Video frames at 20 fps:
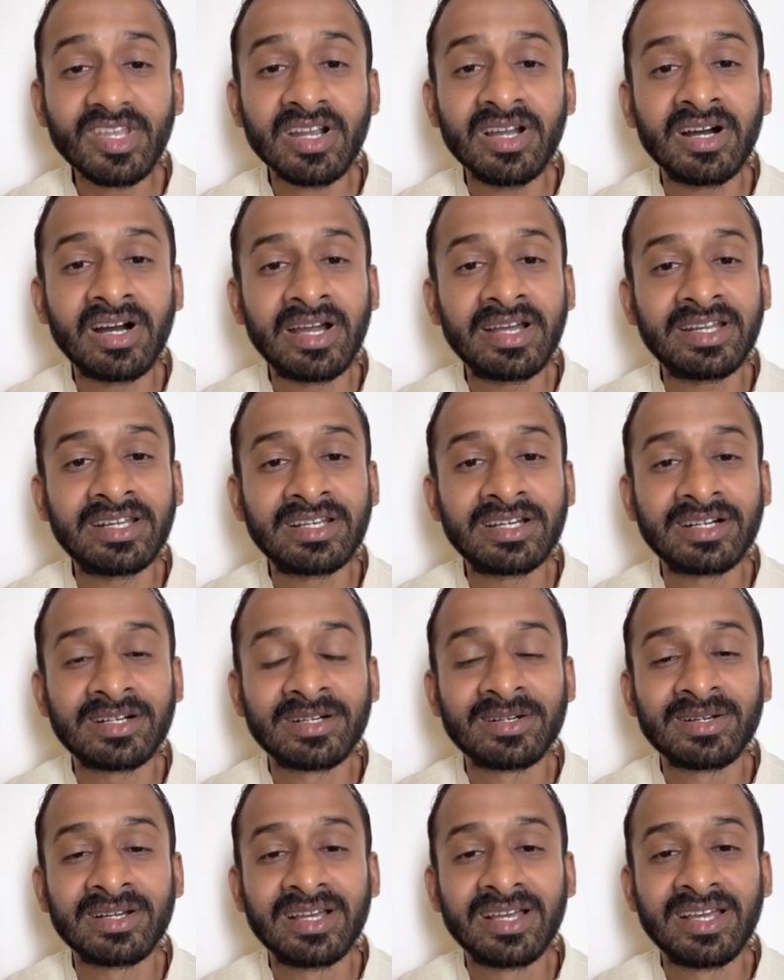And
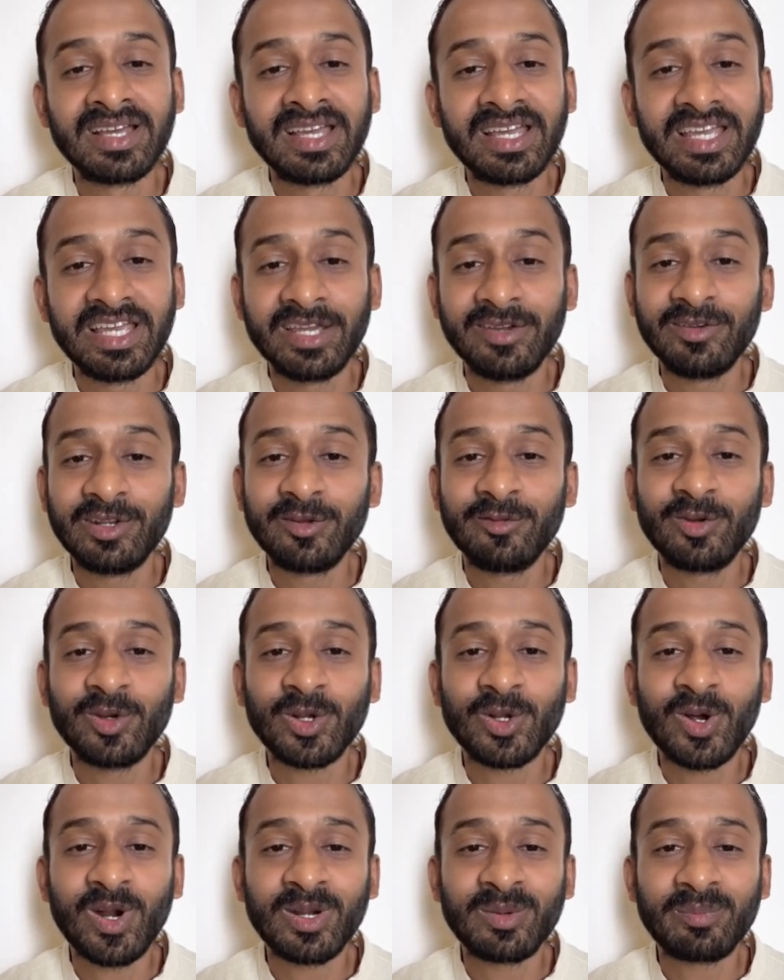even if you're
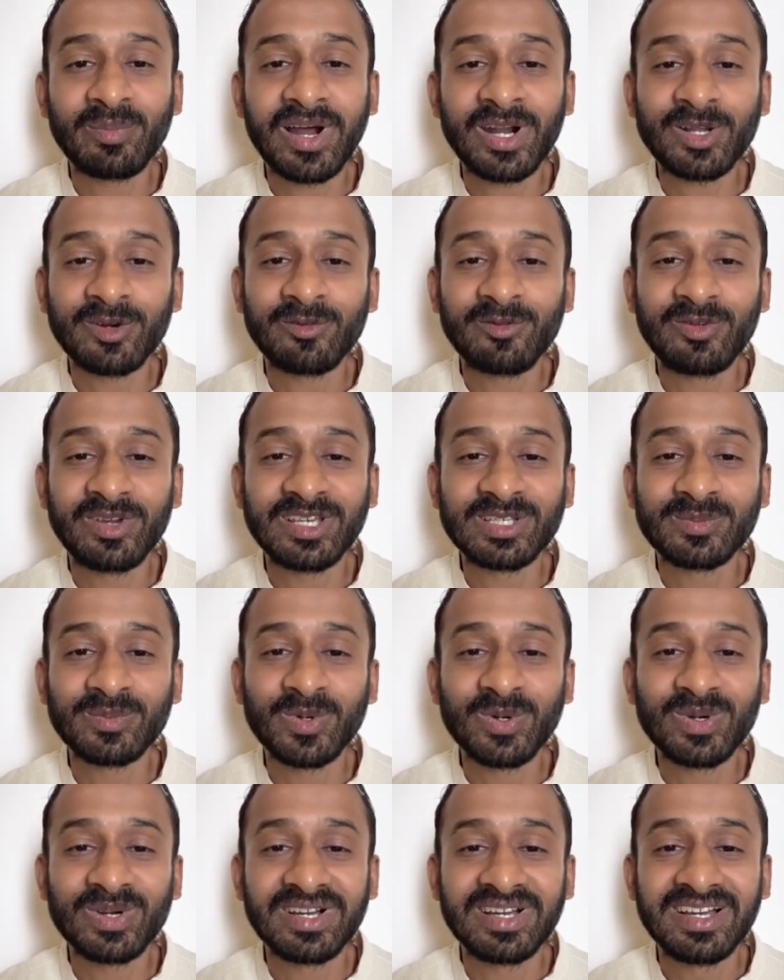not part of
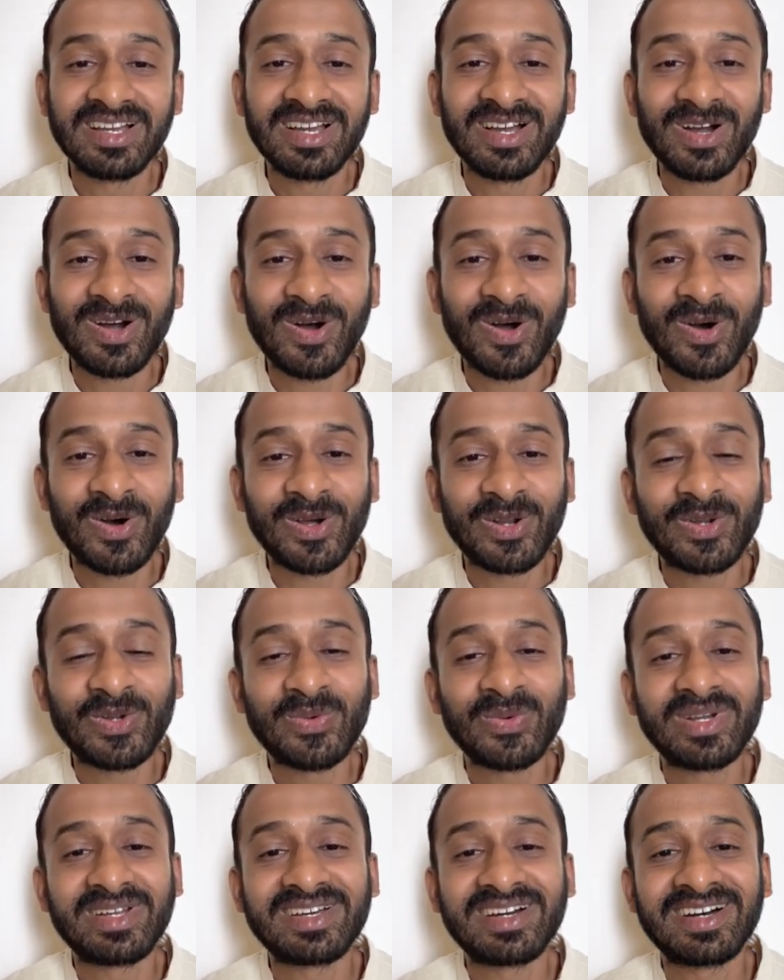Facebook or
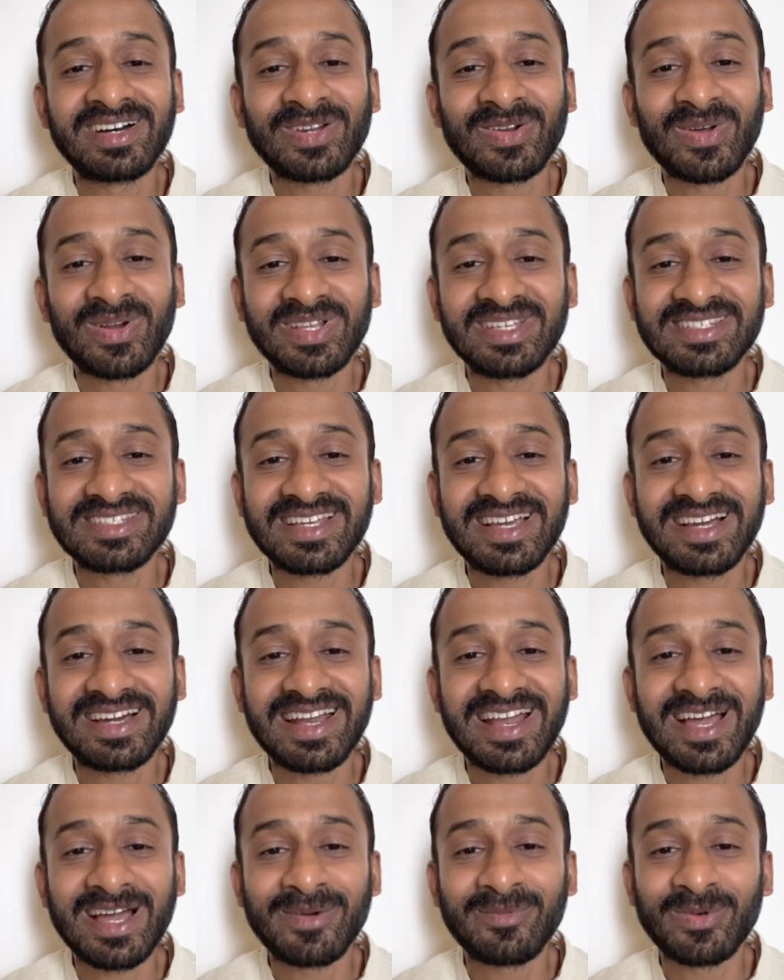Twitter or
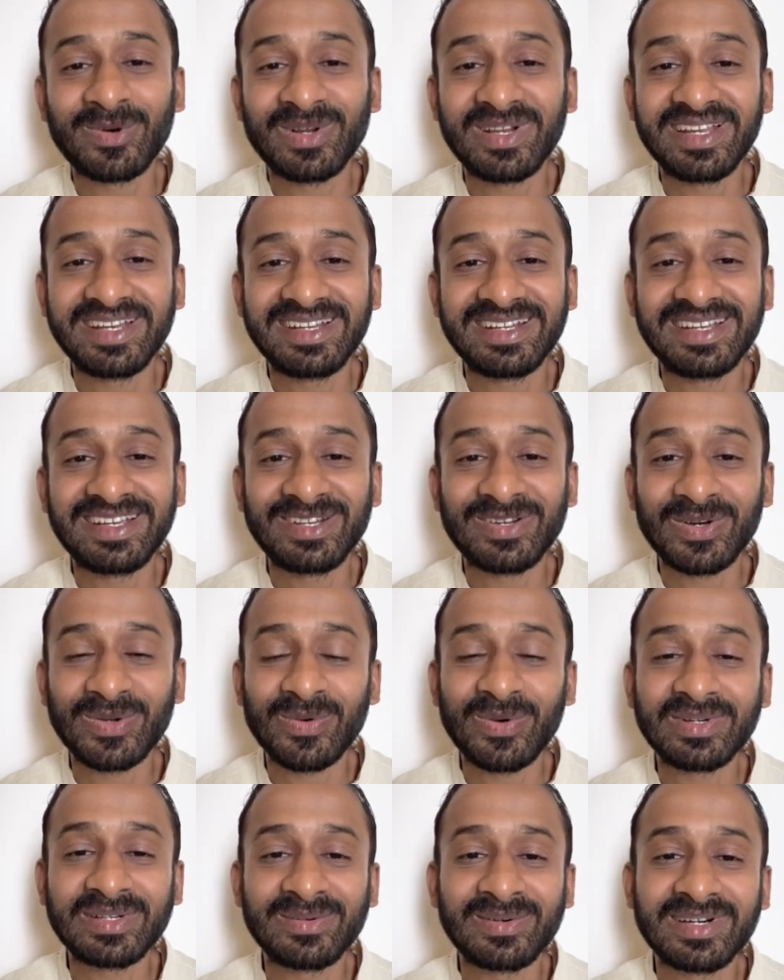Instagram or LinkedIn or
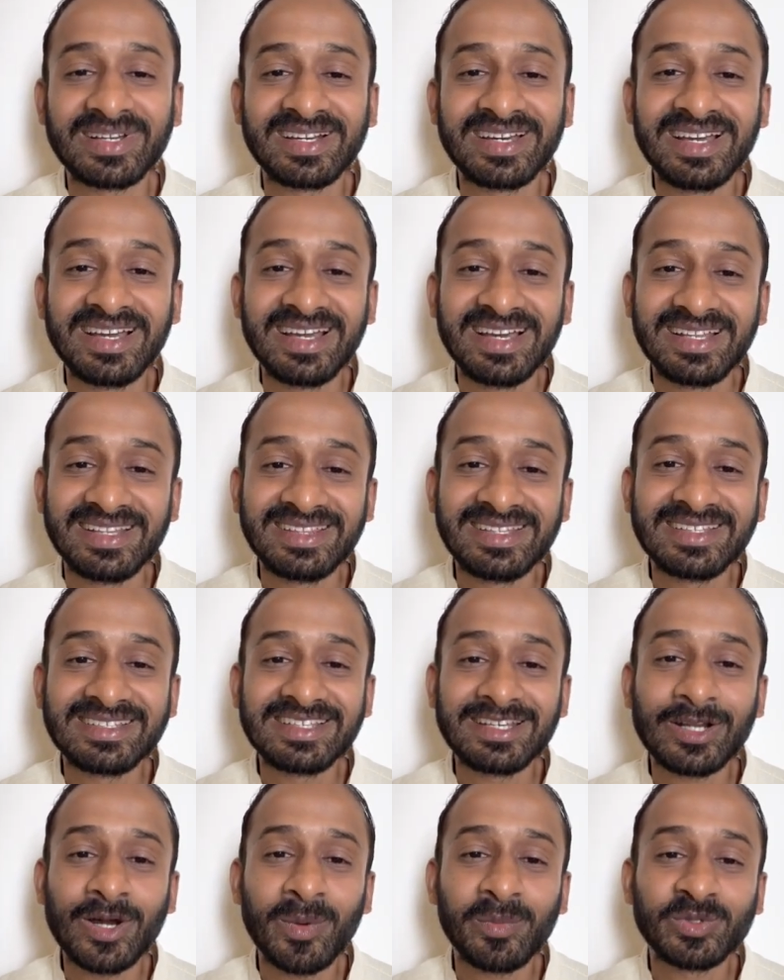whatever, this is
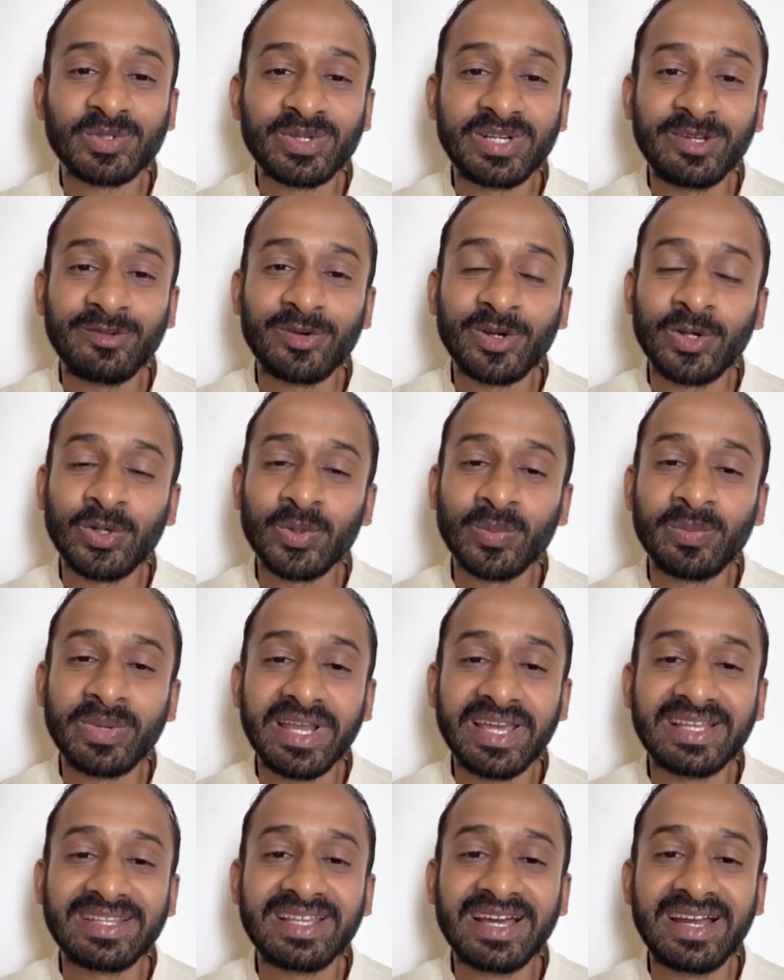an opportunity for you to
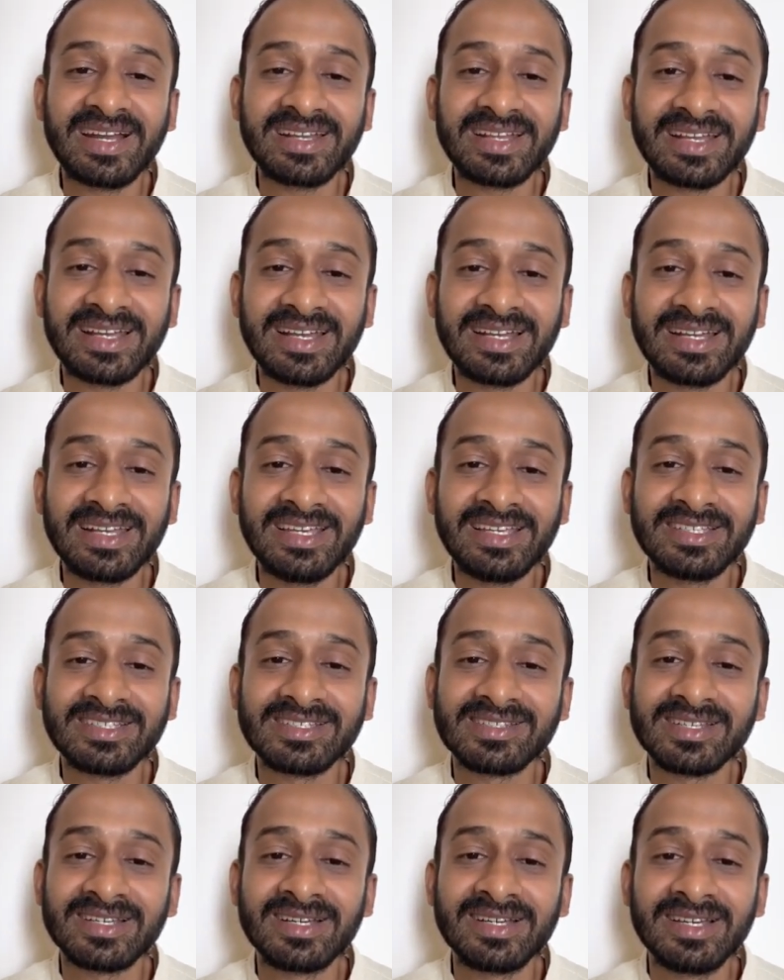break that and at
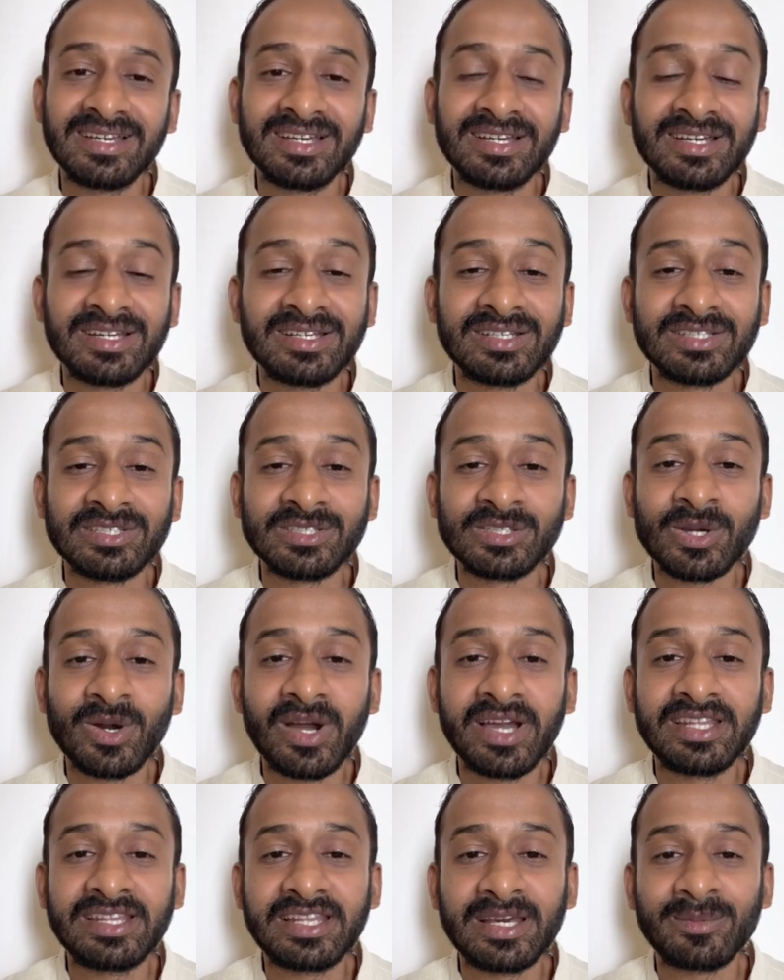least
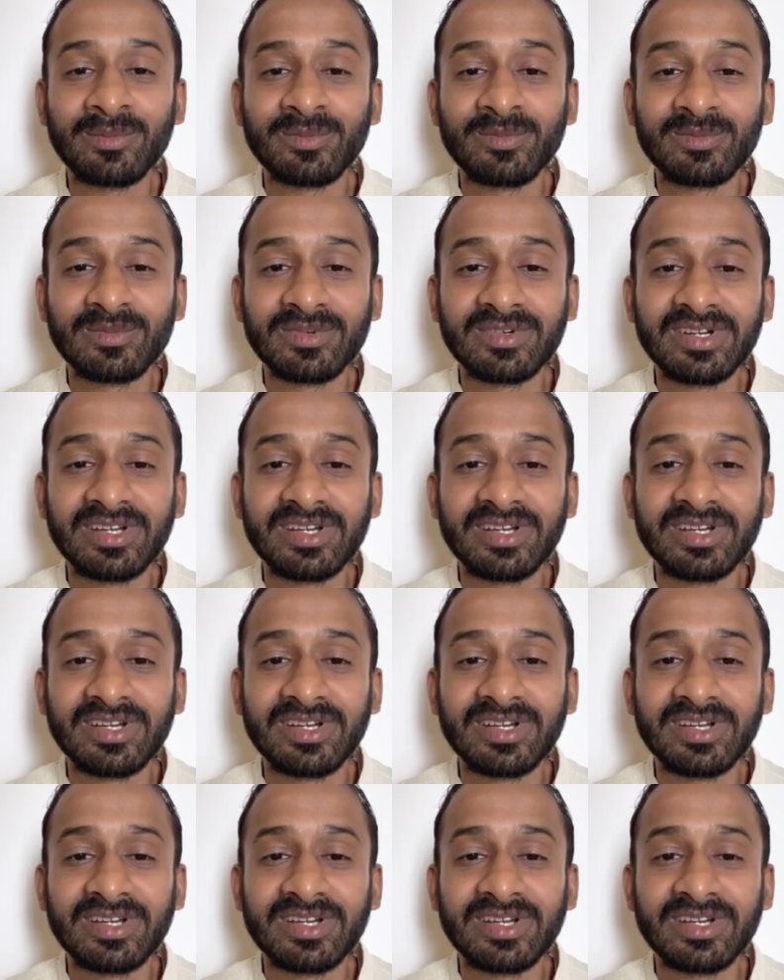join them.